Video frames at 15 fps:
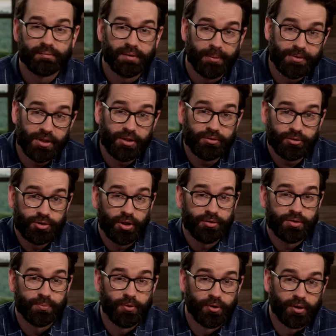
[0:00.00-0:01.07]
I was going to show
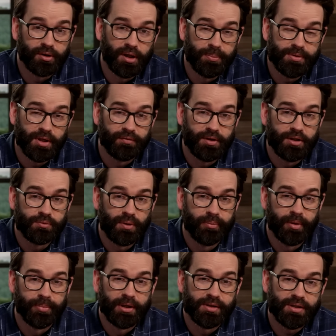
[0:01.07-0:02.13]
some more clips of these
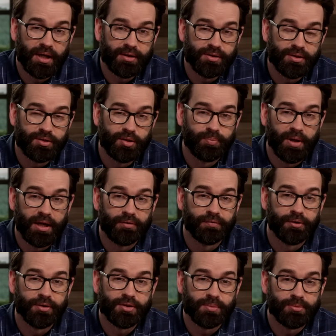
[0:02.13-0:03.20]
women, but it's honestly too
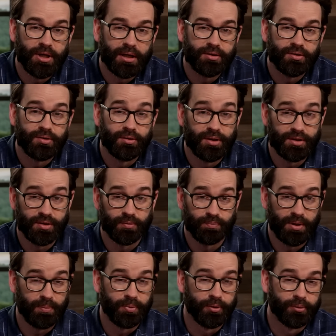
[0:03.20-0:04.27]
painful to subject you to. These are
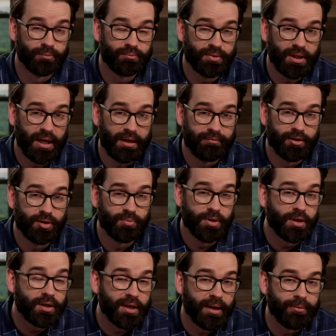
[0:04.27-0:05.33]
people who can't even
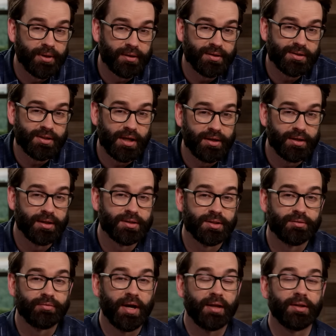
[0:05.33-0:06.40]
communicate without descending
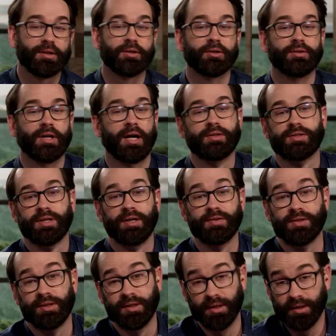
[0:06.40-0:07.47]
into Valley Girl
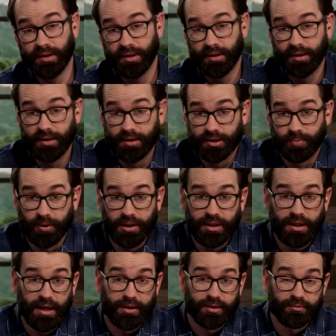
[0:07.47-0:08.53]
nonsense, and they're putting
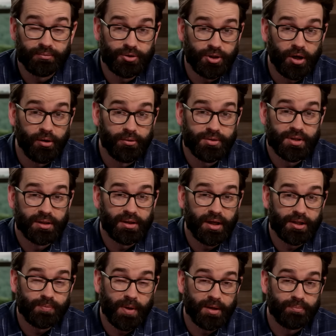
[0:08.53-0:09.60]
together shows that
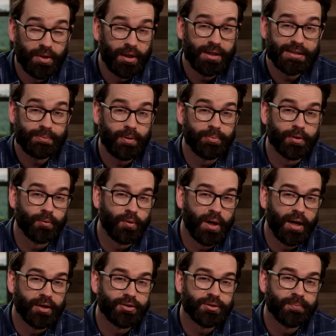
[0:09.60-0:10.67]
they expect millions of people to
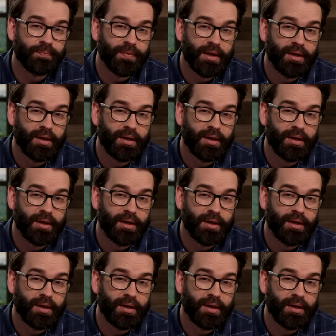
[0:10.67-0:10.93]
watch.